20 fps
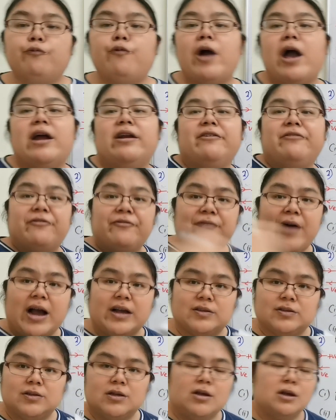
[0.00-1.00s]
very
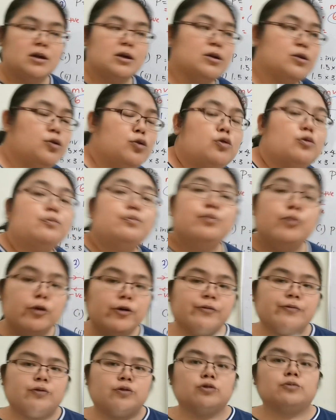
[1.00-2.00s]
fast to
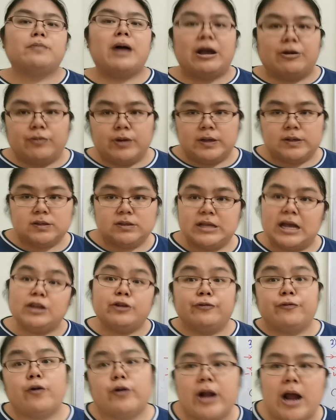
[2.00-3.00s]
move to backwards, then
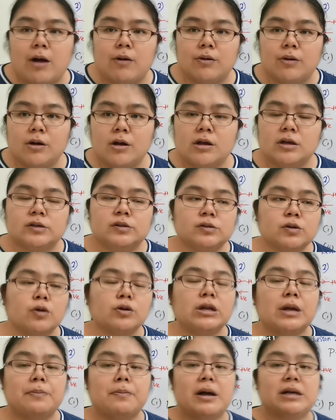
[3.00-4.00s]
you fall down.
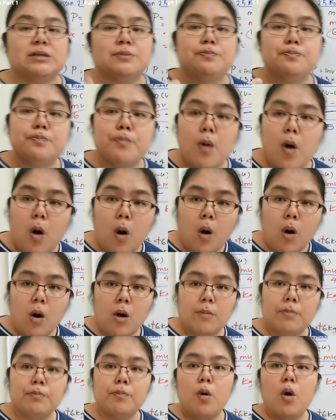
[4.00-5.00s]
So they must
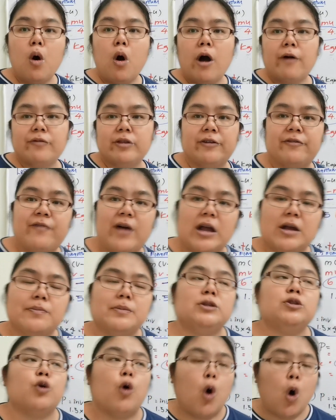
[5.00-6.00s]
more of the
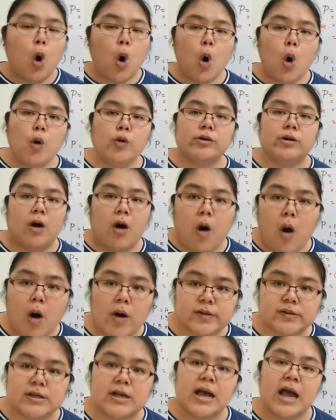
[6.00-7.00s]
firemen to hold the
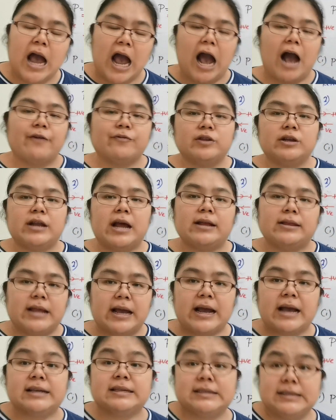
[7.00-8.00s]
hose. After that,
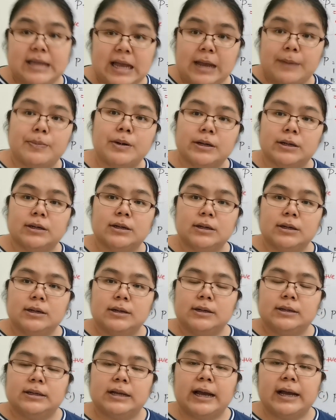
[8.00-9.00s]
they can stable.
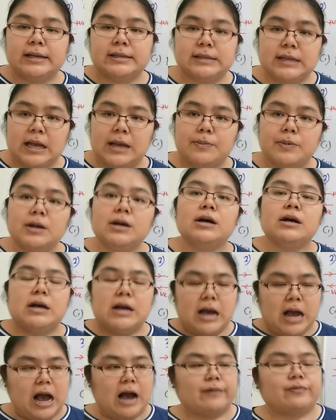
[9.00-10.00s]
They can stable.
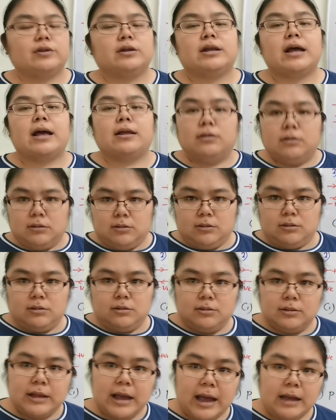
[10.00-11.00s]
After that,
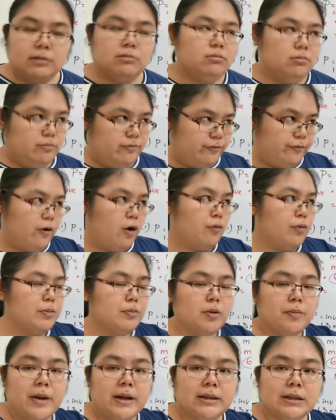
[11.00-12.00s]
then
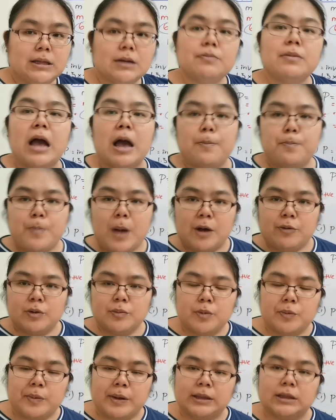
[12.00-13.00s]
forward momentum and backward
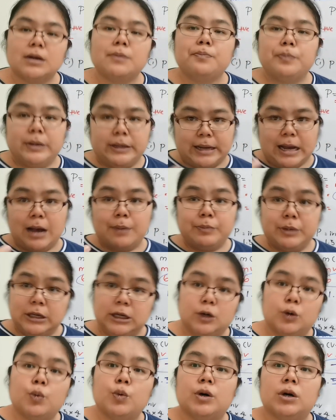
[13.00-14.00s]
momentum become
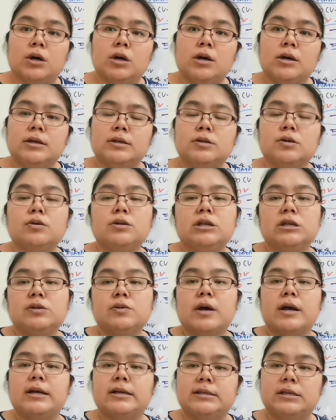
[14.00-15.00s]
equal. So this
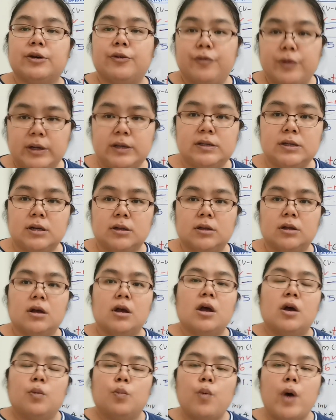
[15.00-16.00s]
one is the reason
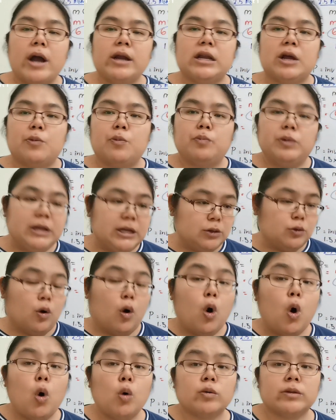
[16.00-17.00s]
why they need to
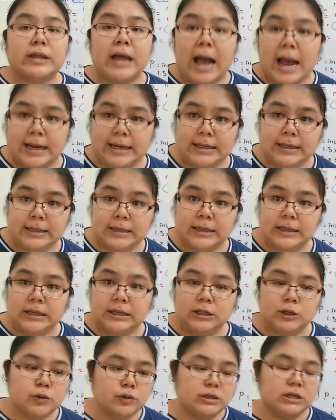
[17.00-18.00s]
hold tightly,
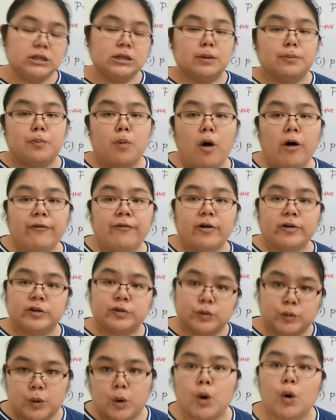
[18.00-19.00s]
using the more
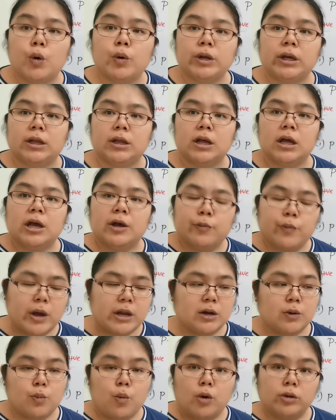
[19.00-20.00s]
force to hold it
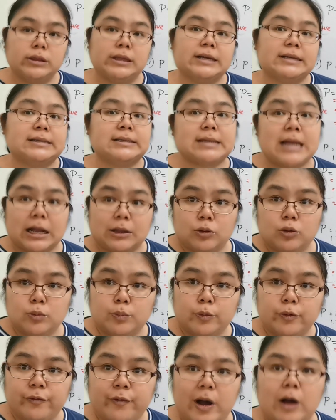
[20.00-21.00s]
when the water start to
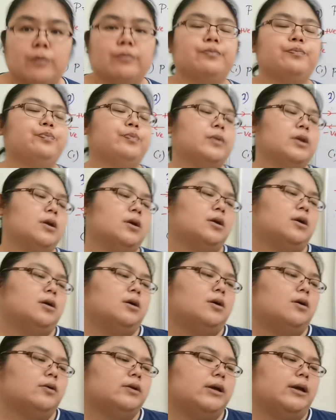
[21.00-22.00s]
move up.
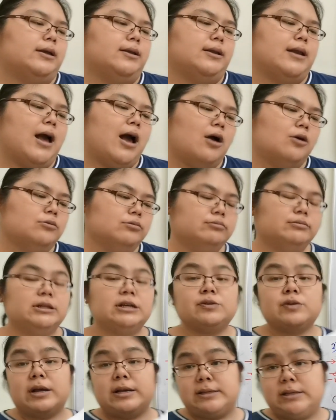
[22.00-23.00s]
Okay, now
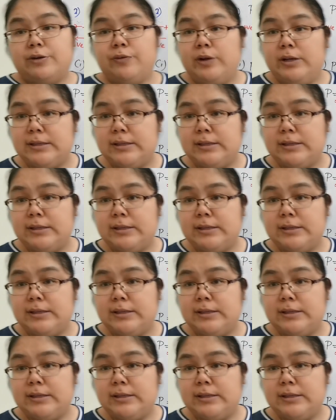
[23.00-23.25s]
this one is the